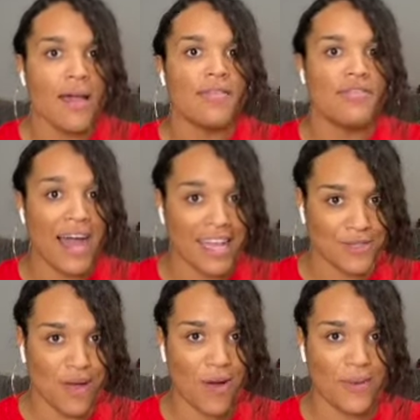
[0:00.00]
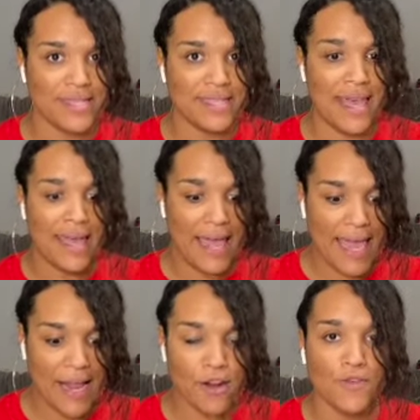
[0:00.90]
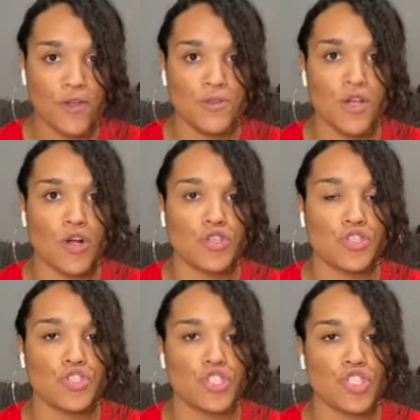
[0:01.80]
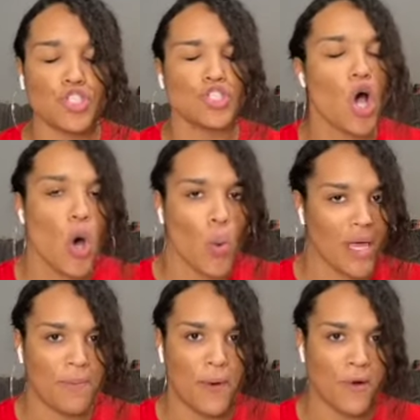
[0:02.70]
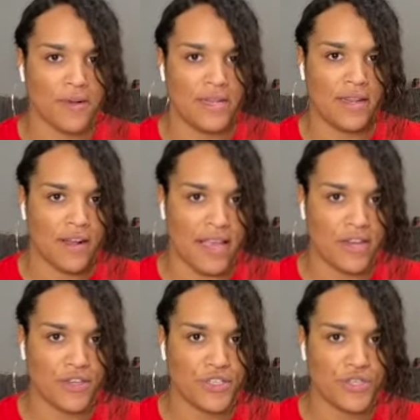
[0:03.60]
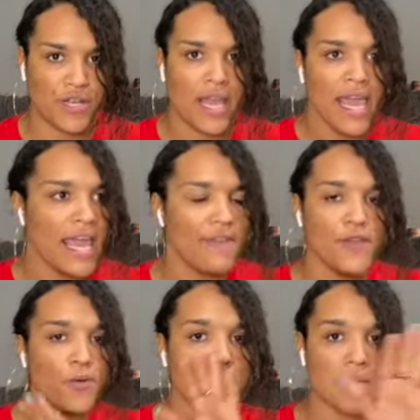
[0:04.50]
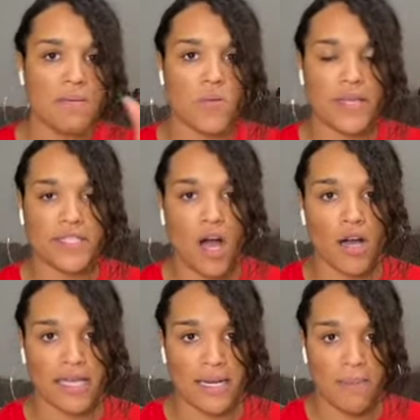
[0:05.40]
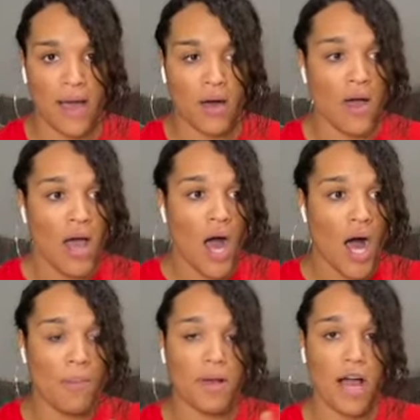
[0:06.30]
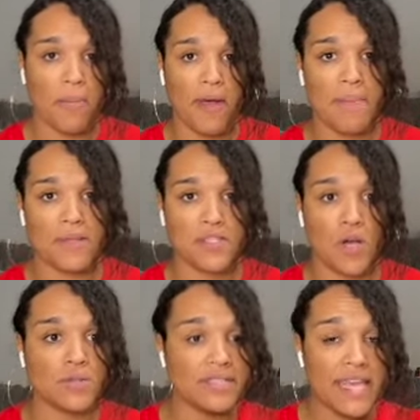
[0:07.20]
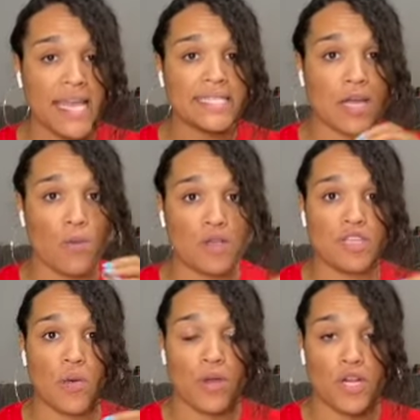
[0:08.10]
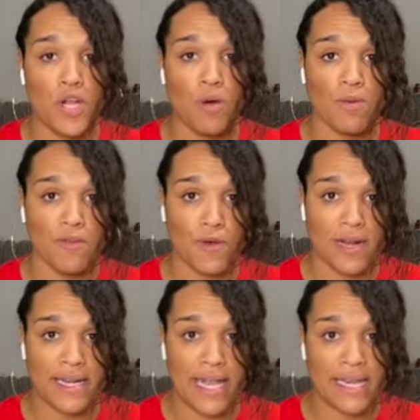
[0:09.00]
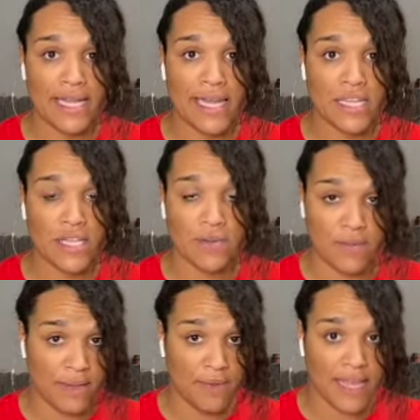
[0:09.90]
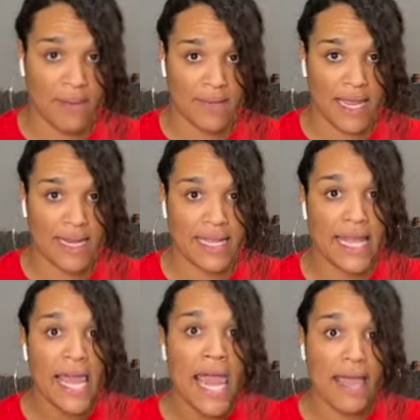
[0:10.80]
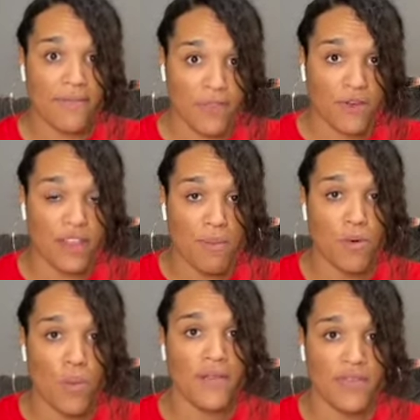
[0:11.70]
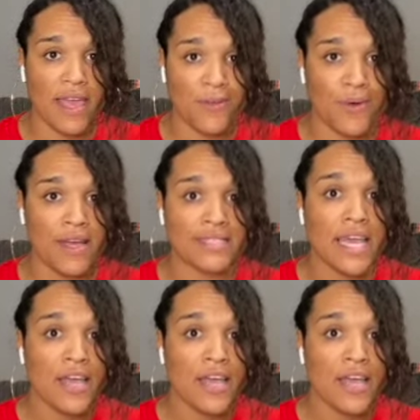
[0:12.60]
That's why we say interviews are so important in our industry. If you remember me talking about a couple episodes, things I wish I would have known before became a nanny, and the number one thing was